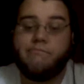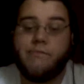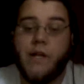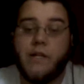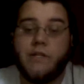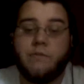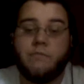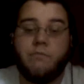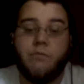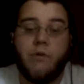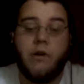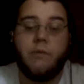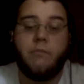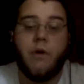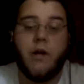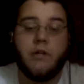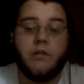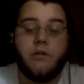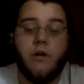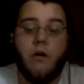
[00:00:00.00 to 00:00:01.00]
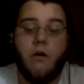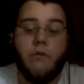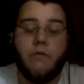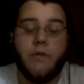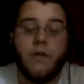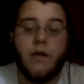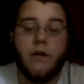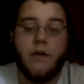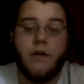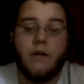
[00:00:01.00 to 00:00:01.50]
That's pretty much all
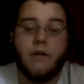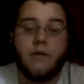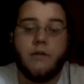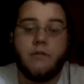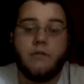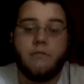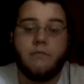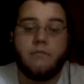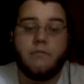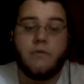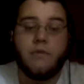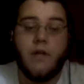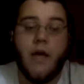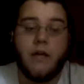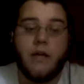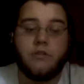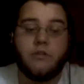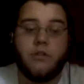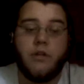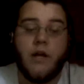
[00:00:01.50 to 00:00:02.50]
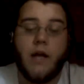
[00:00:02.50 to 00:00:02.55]
the extra